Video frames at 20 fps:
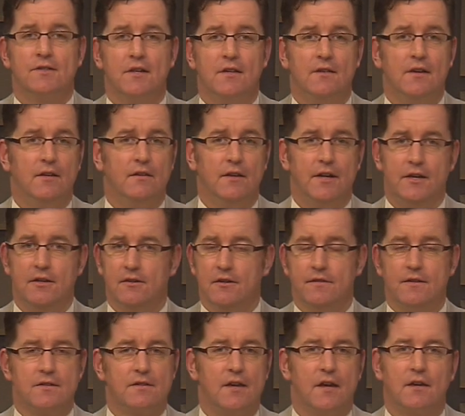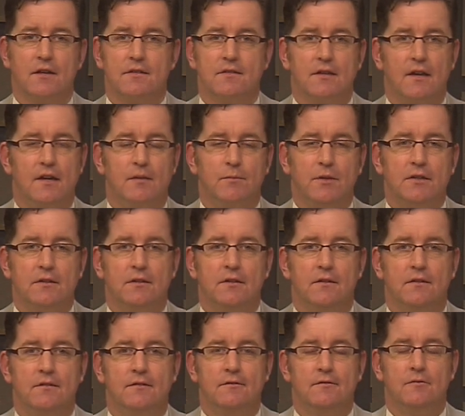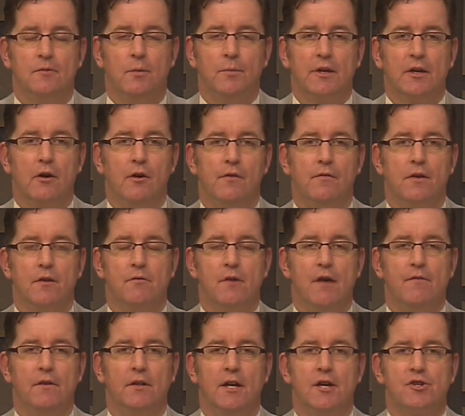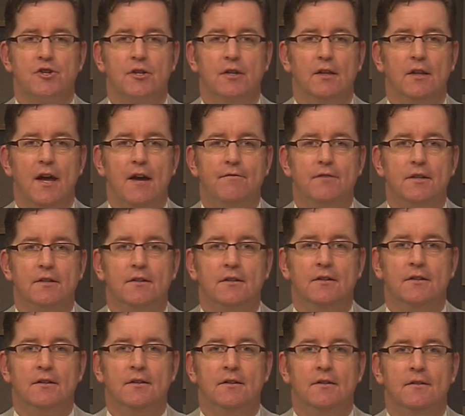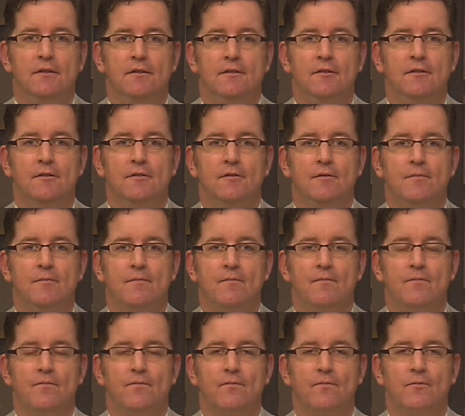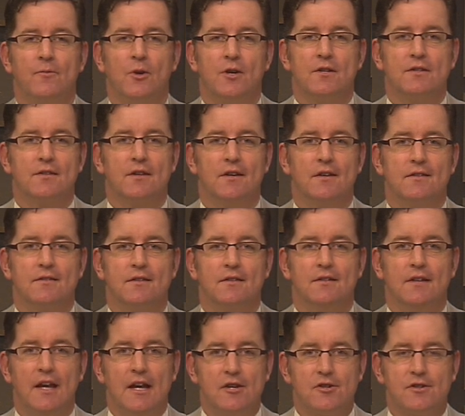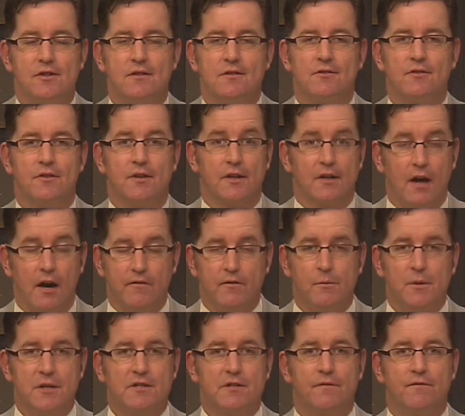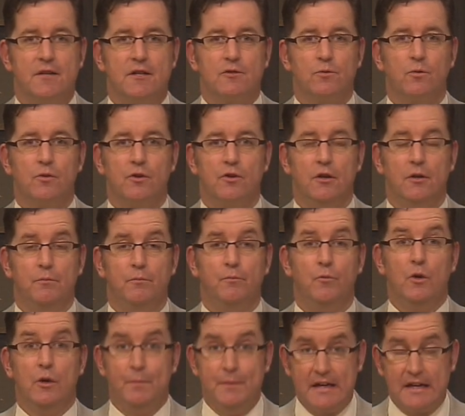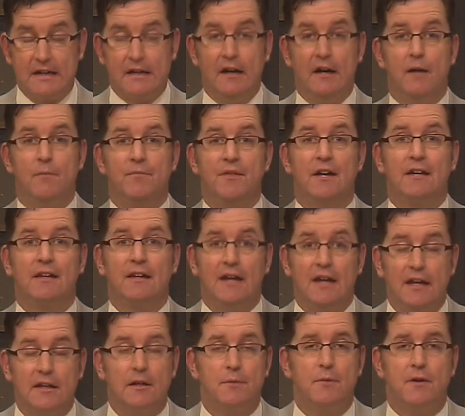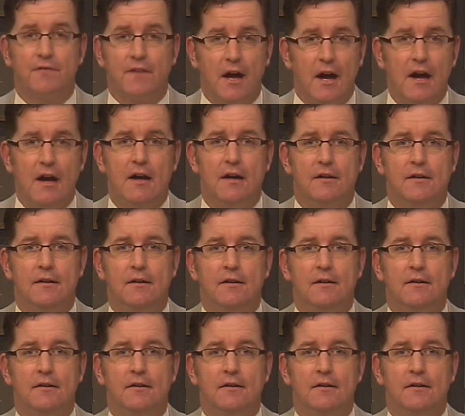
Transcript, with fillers: see that later in the second segment when we go over to Revelation 11. Where it says the nations or the governments of this world will become the kingdom of God